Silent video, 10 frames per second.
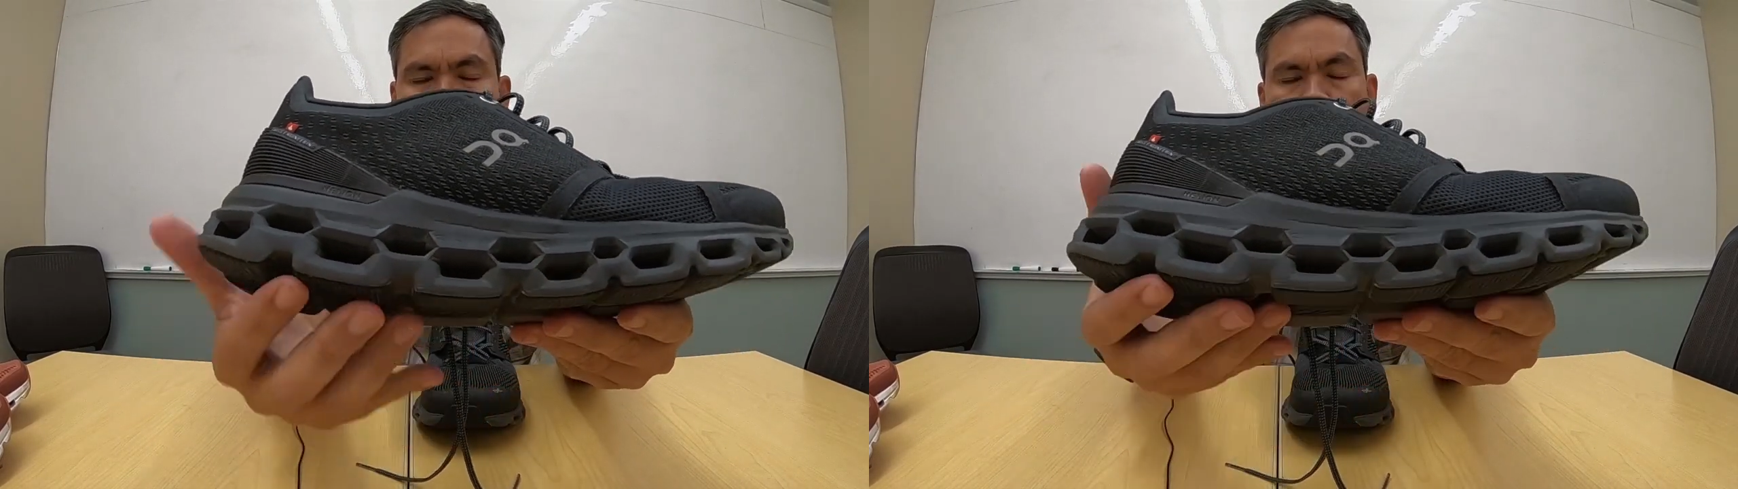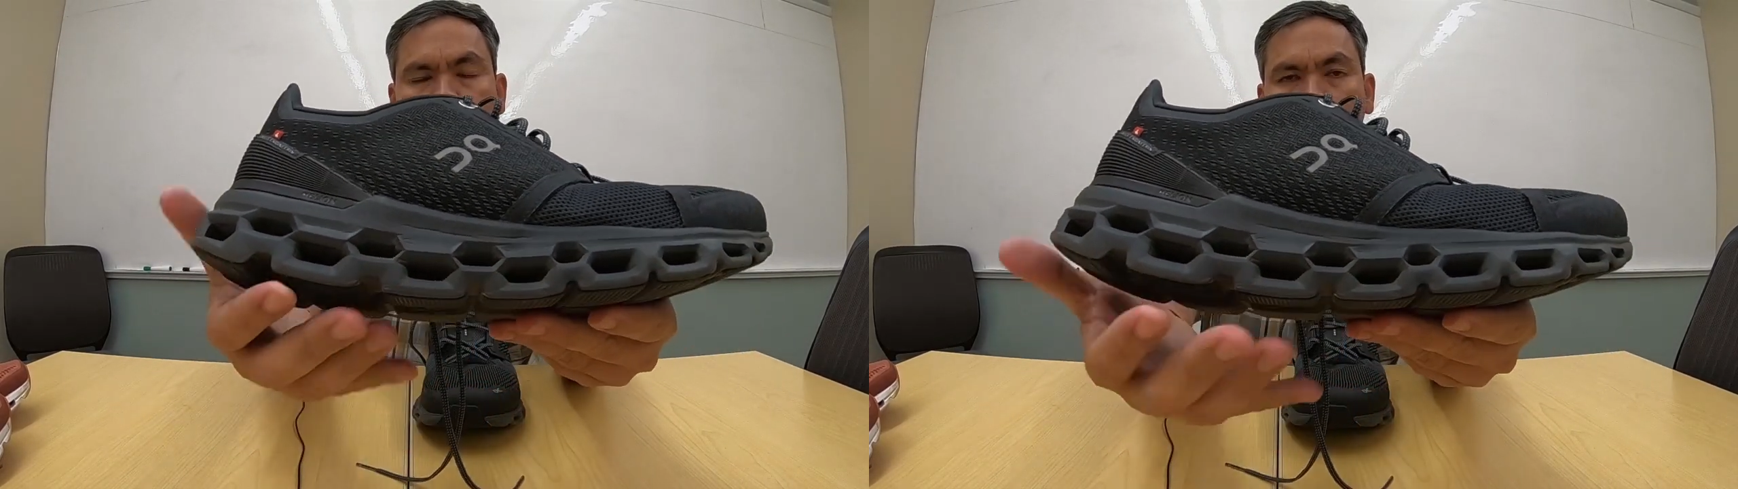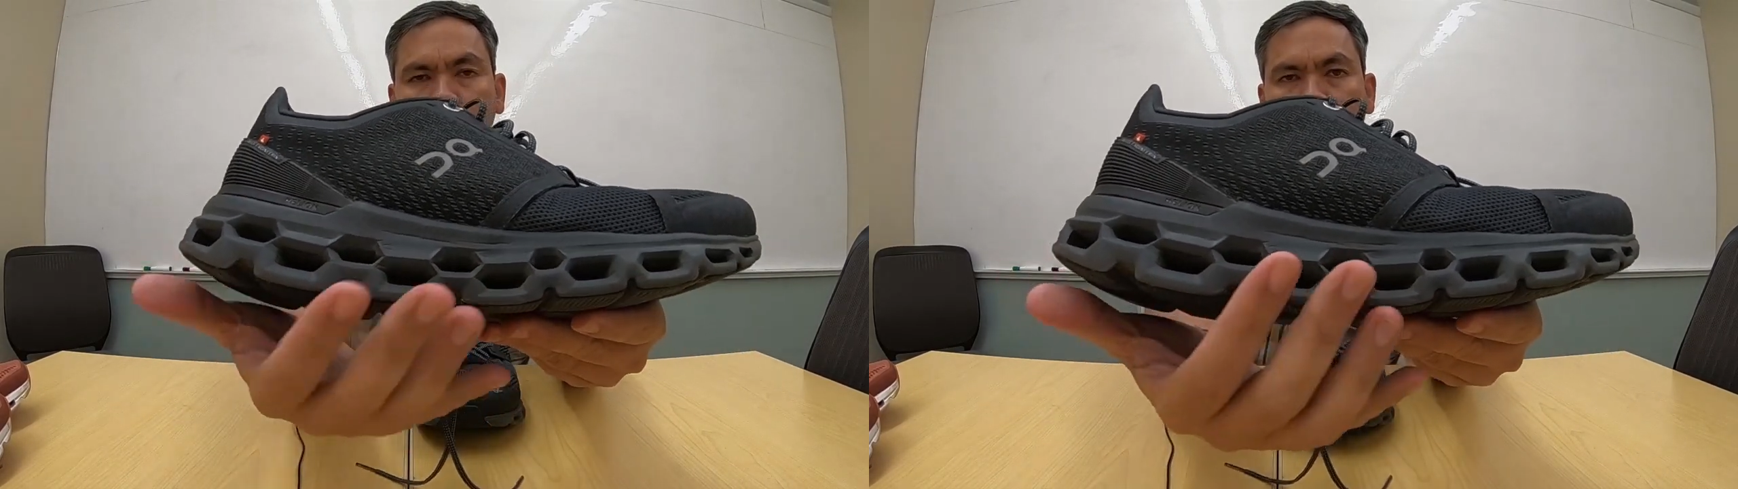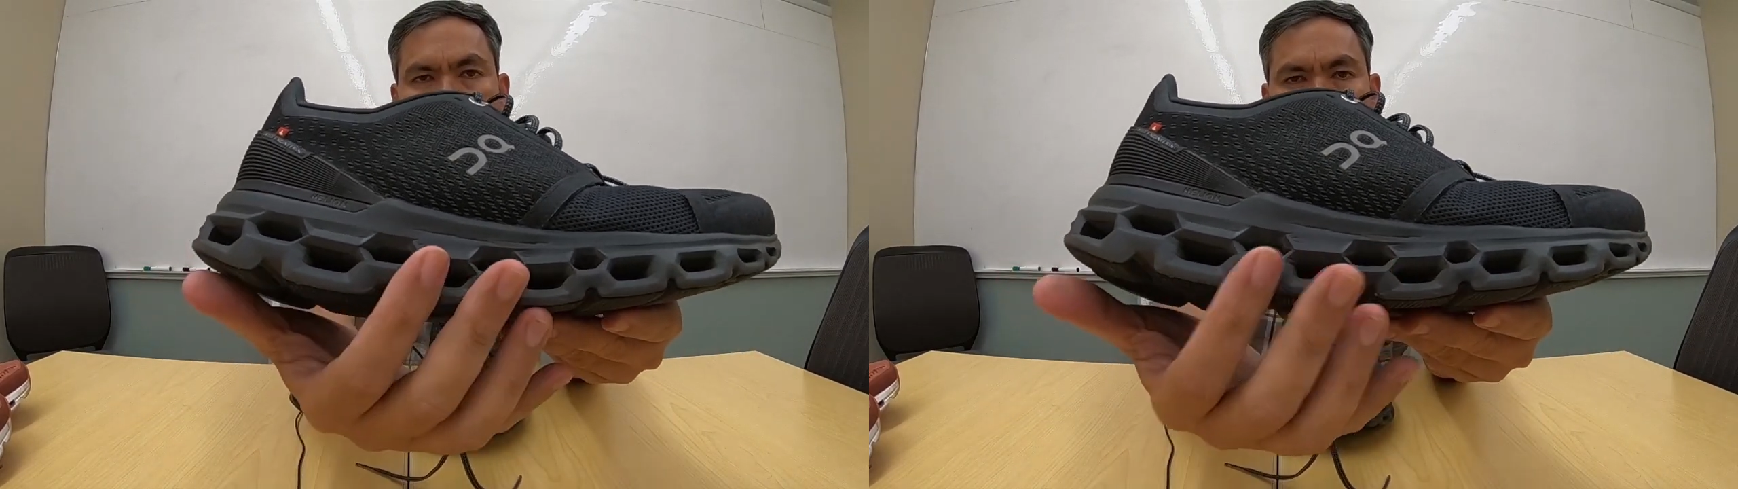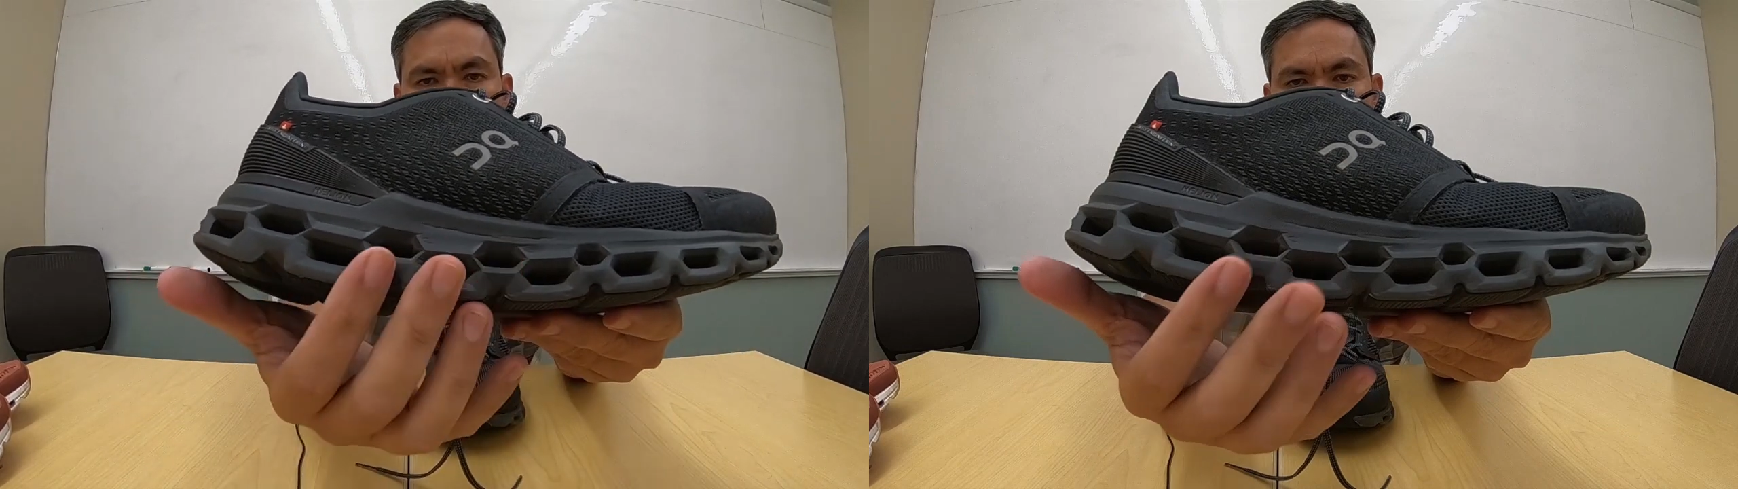but you can see
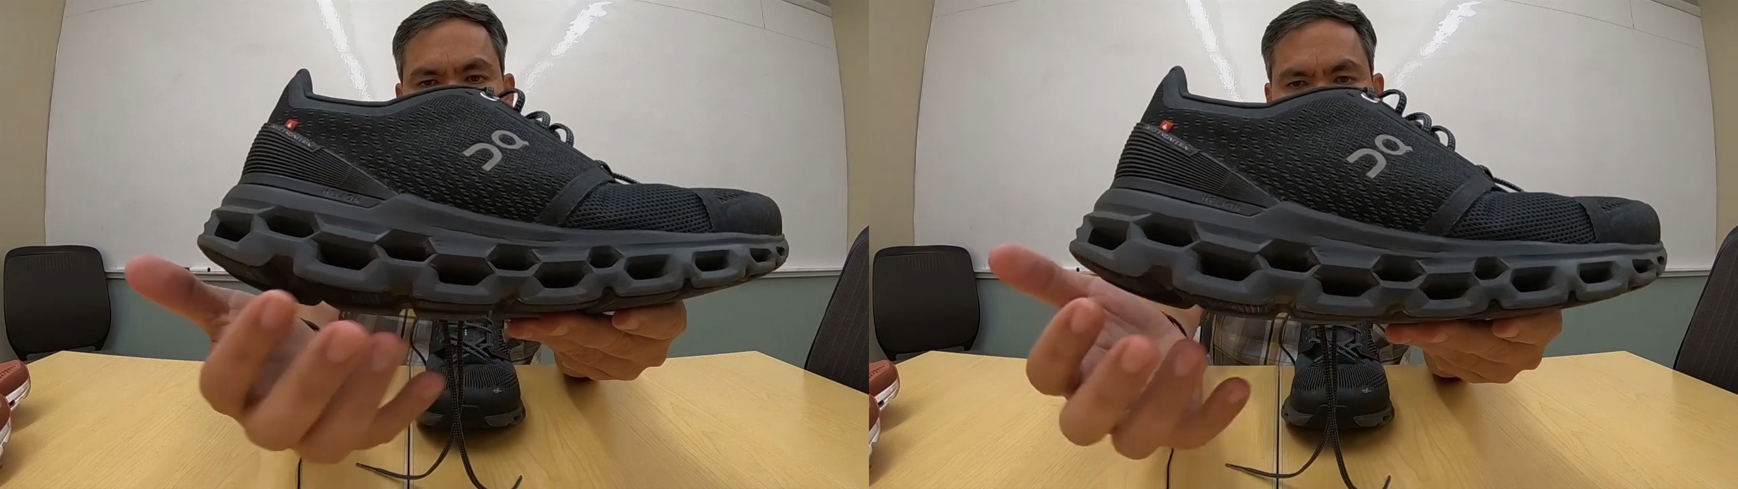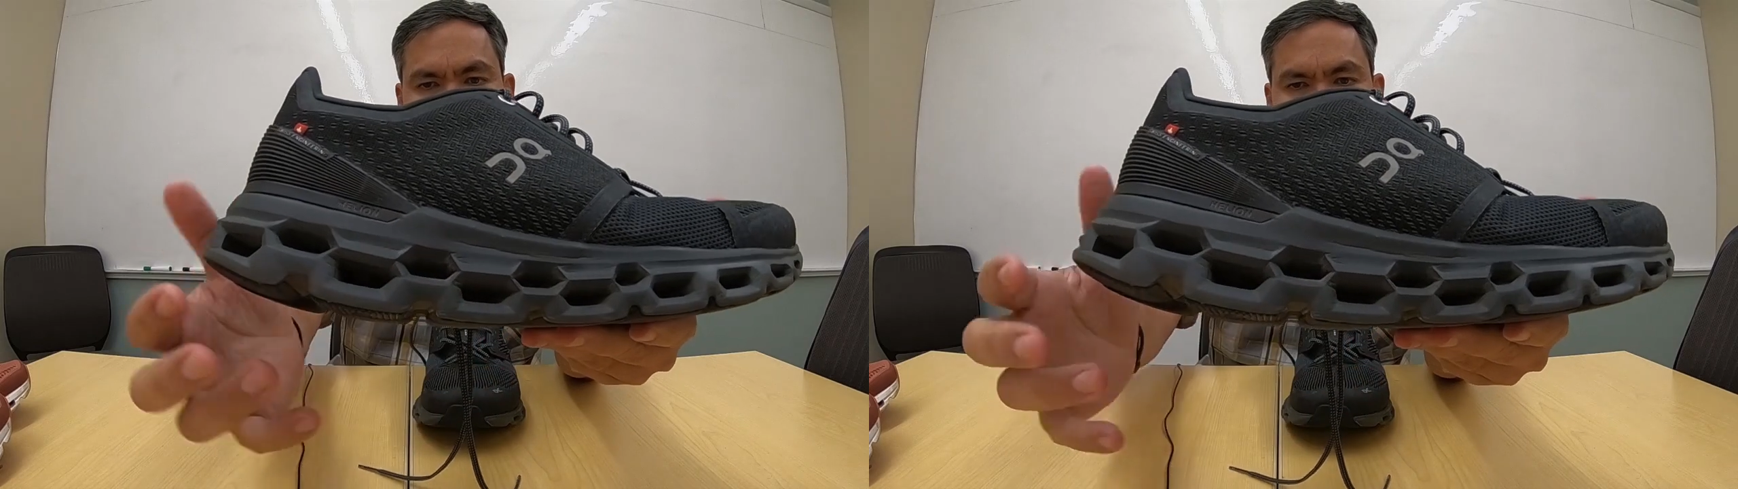some compression is